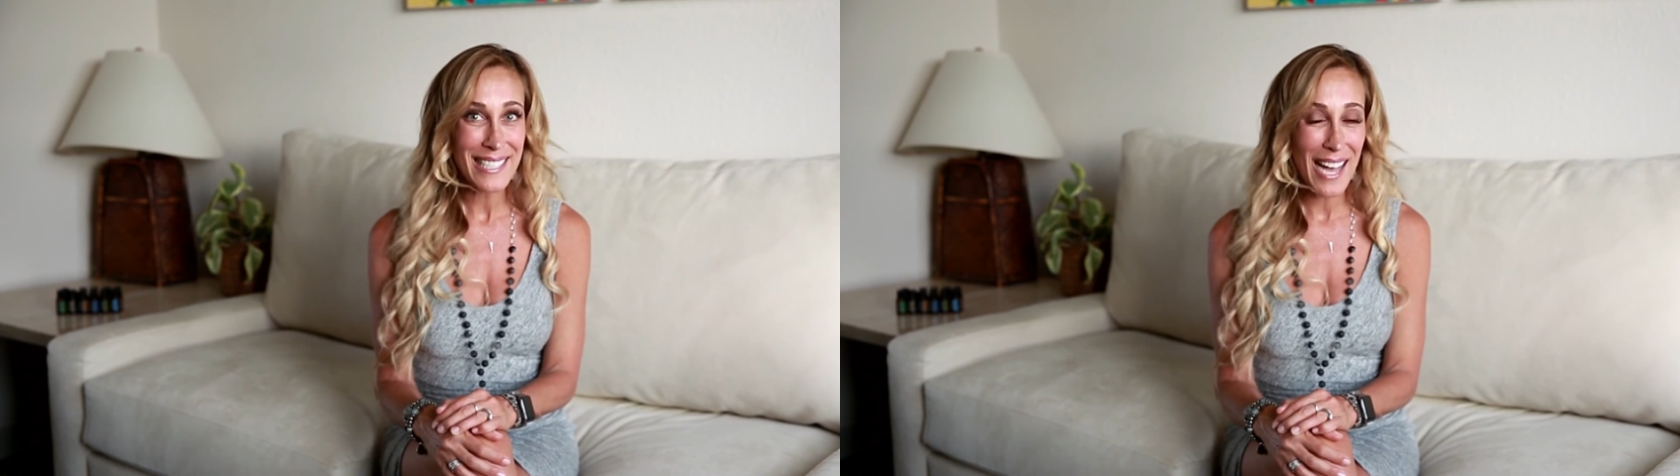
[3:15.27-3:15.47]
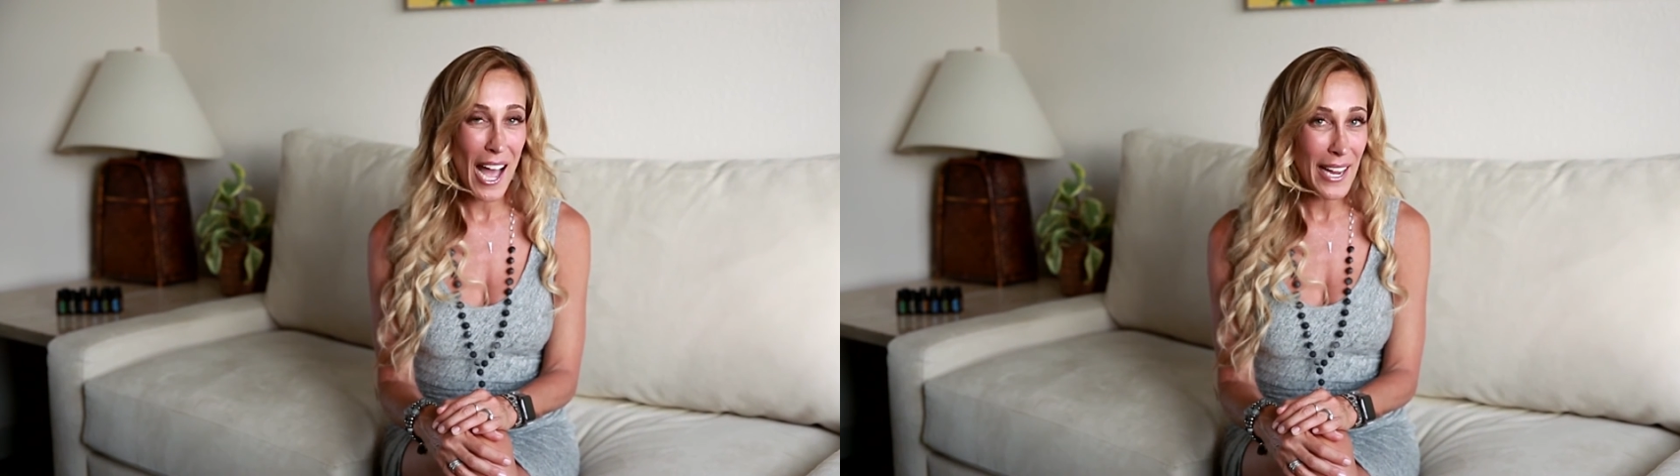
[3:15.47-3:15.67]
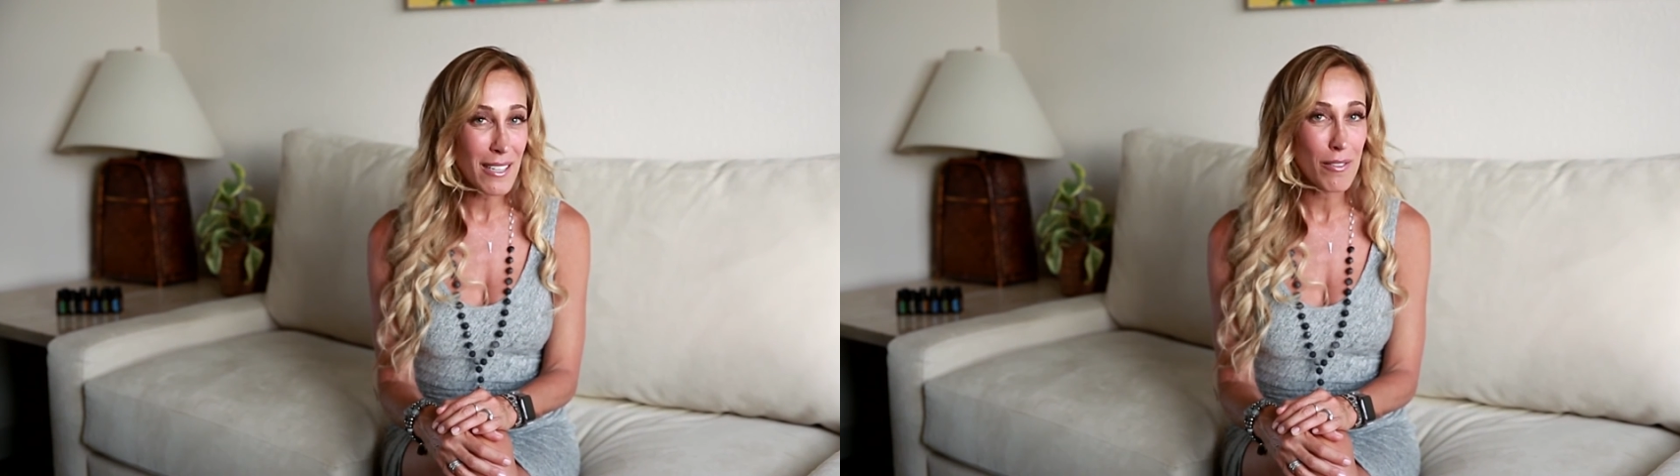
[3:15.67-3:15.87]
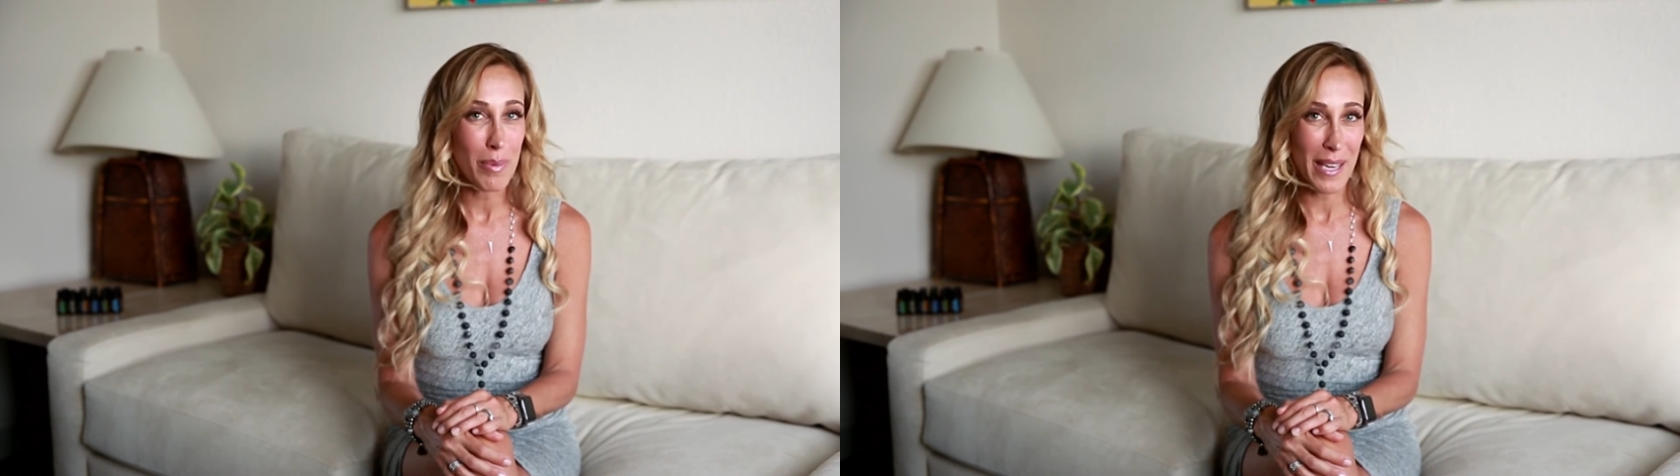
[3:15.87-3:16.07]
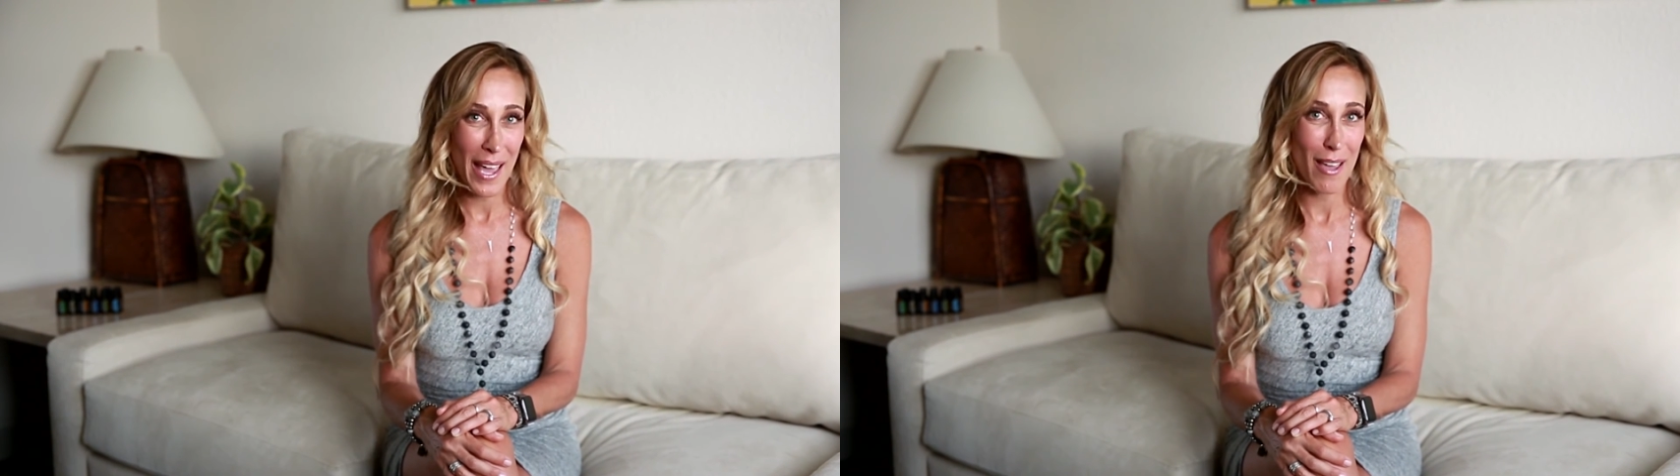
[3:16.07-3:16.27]
kind of
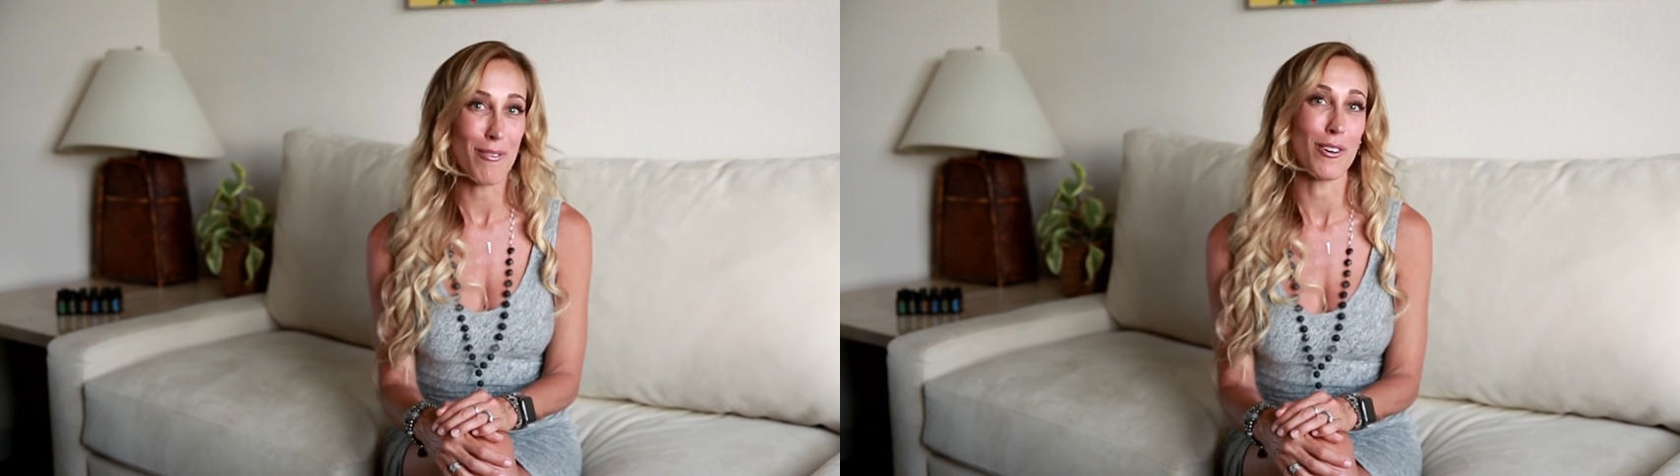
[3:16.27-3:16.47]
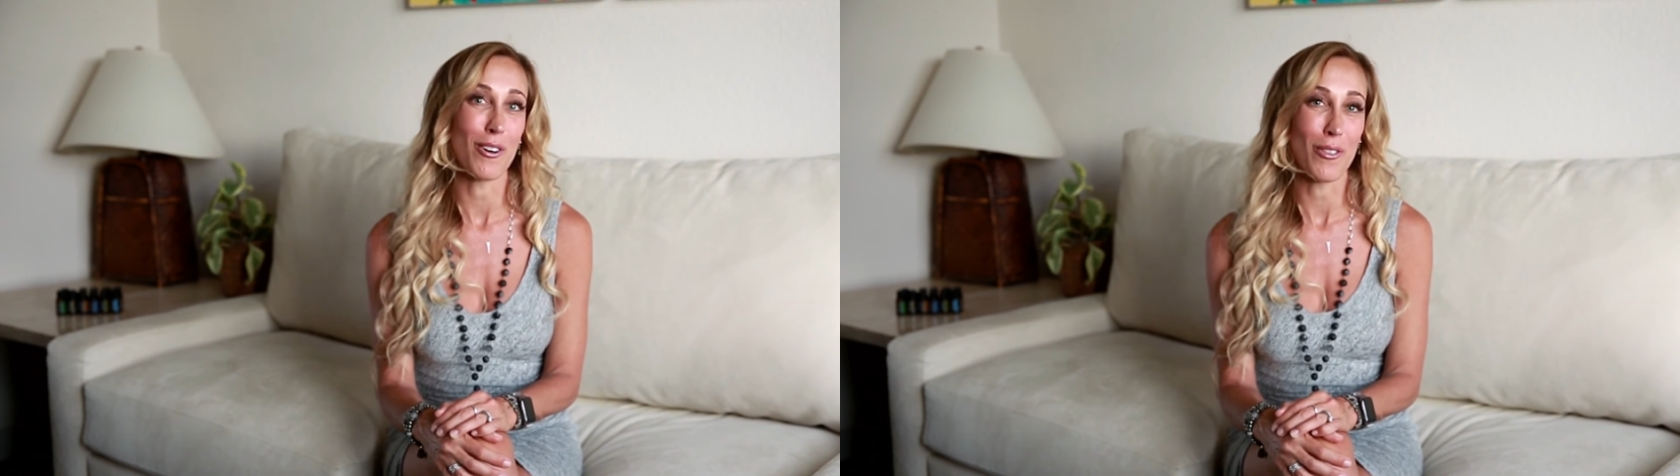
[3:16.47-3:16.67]
behavior